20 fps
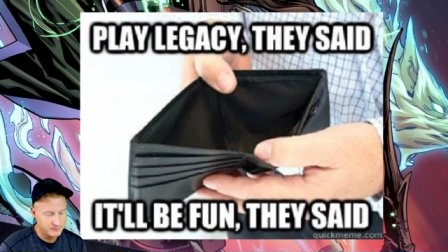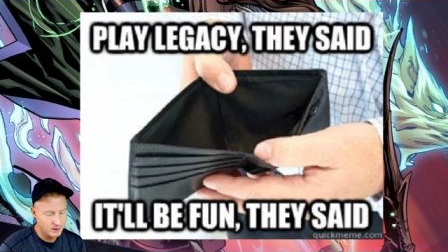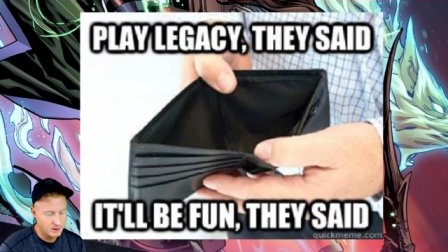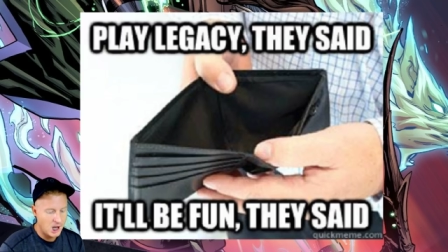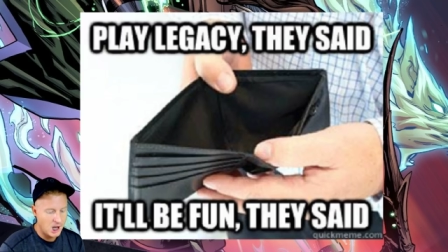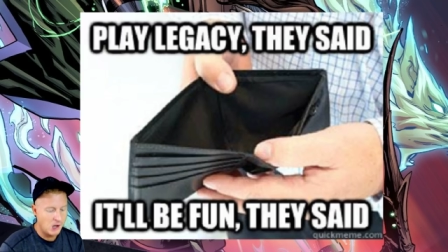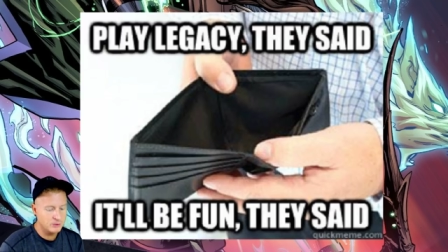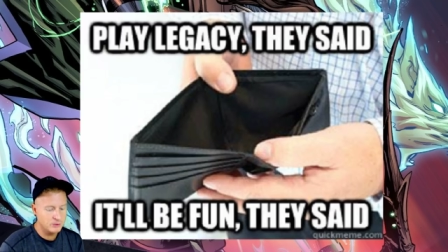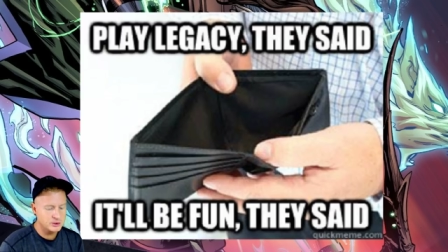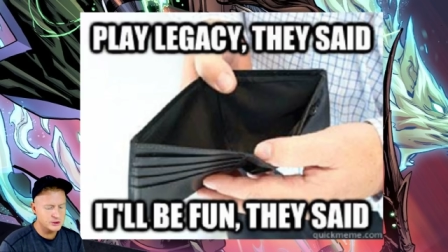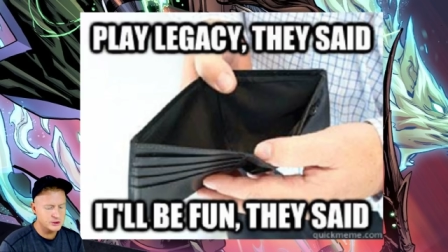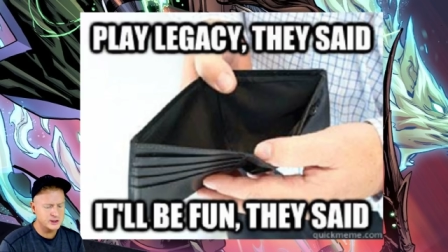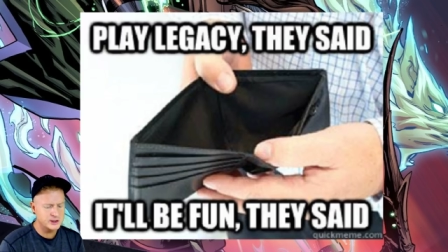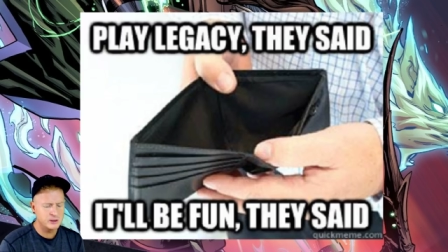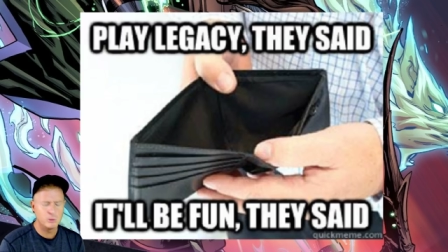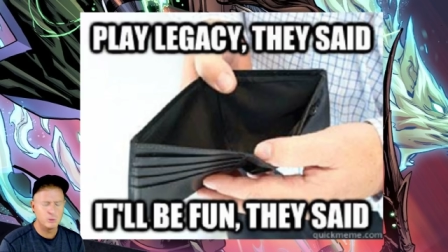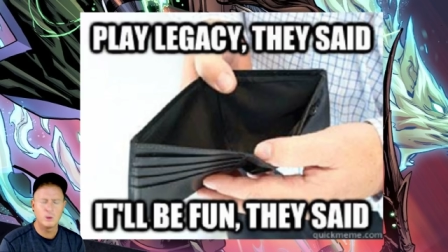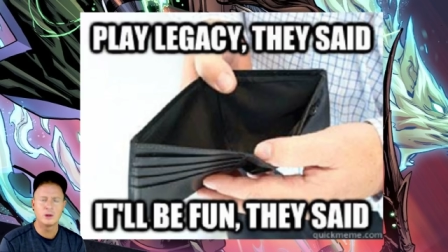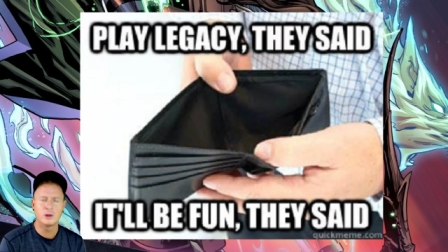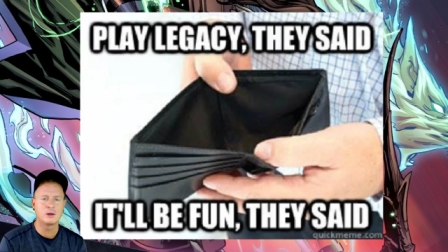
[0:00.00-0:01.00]
I'll just get
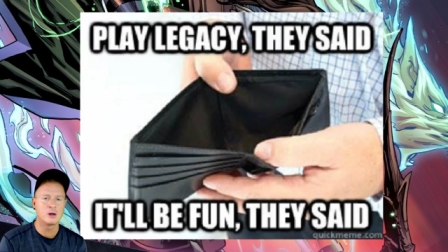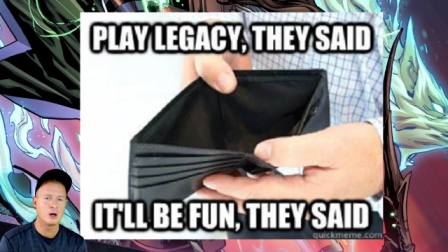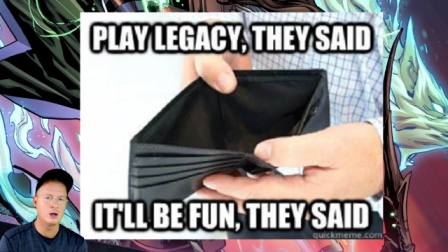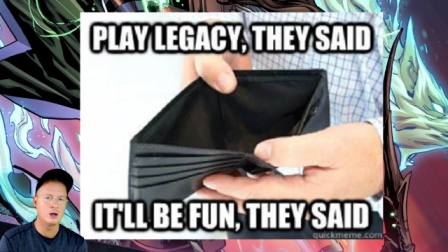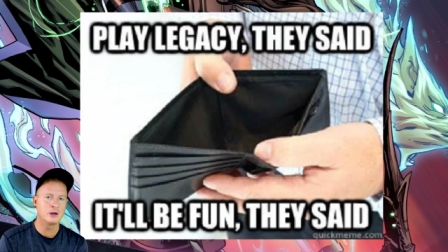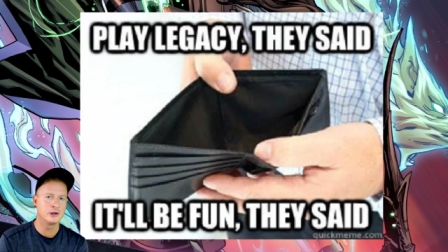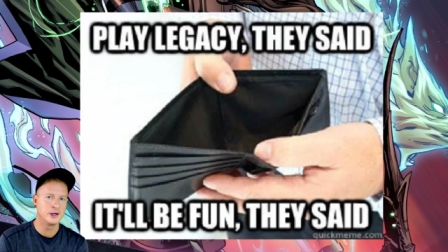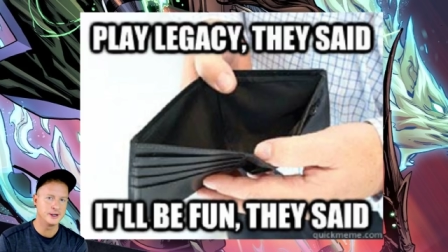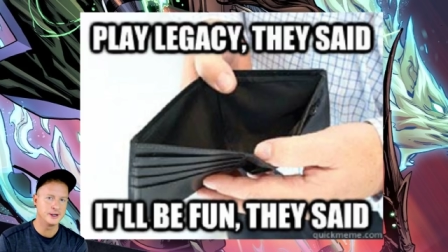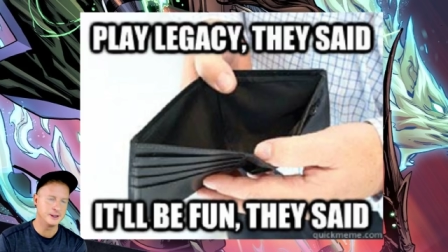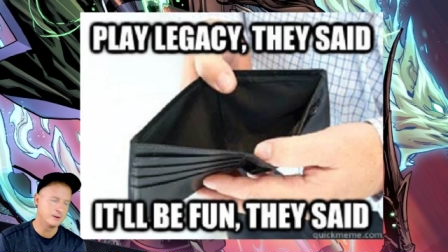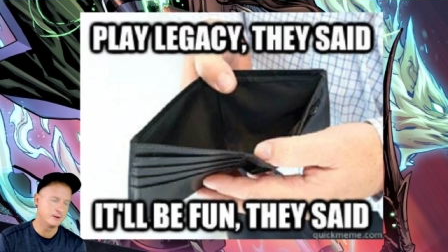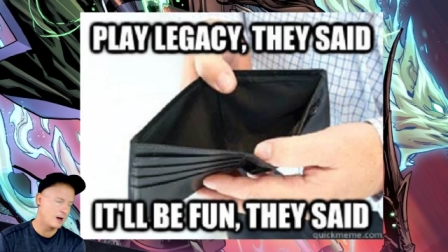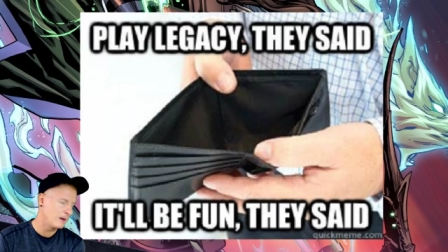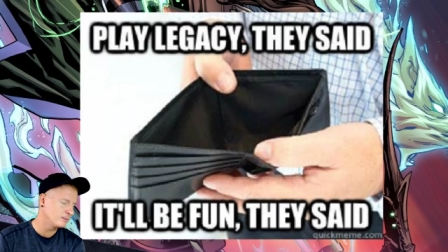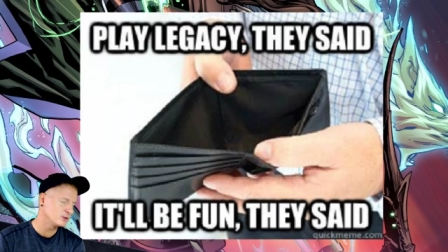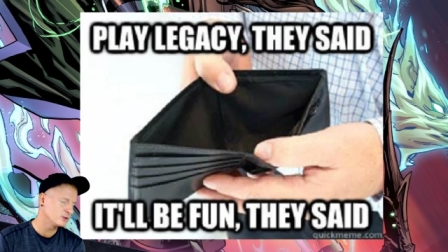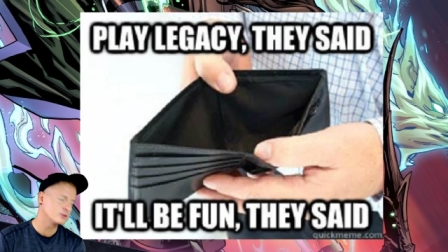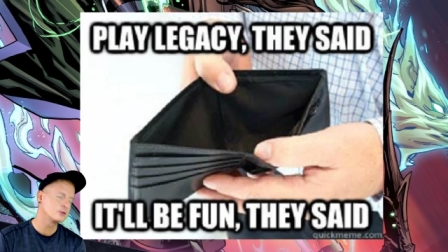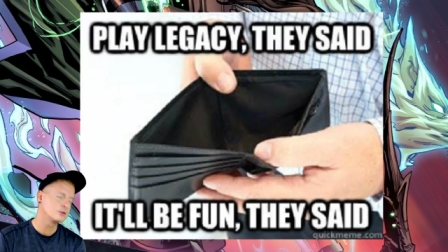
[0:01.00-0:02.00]
one card, honey. I'm
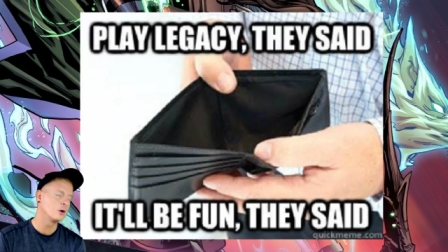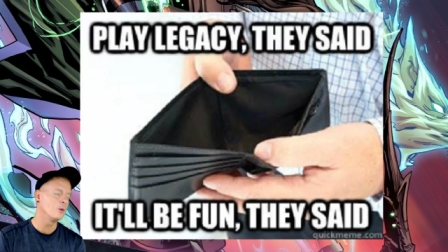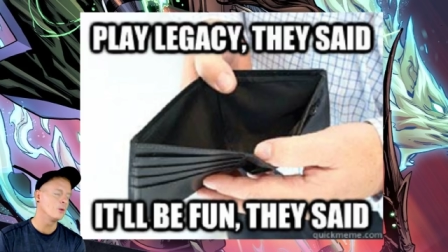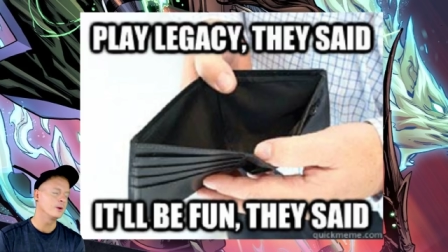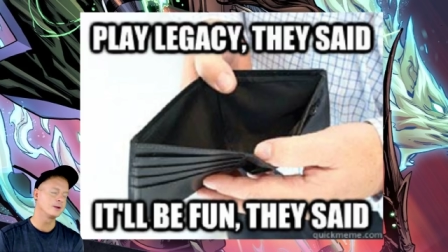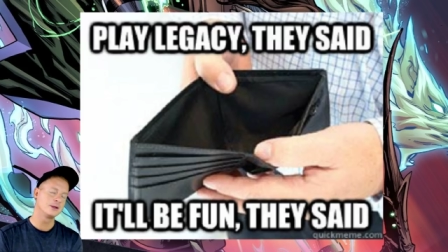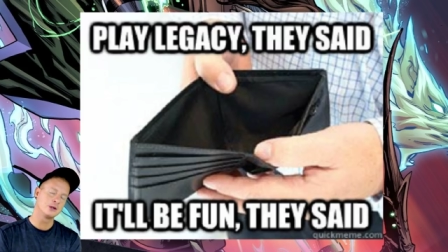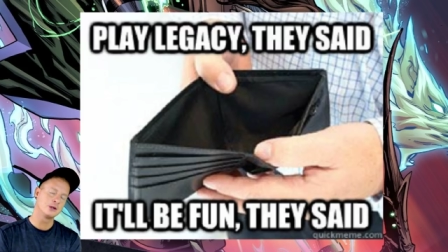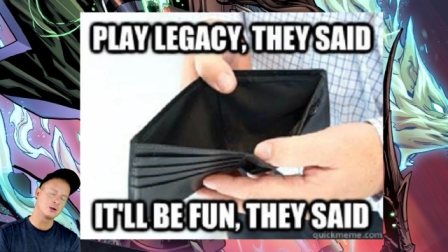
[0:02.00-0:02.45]
just going to the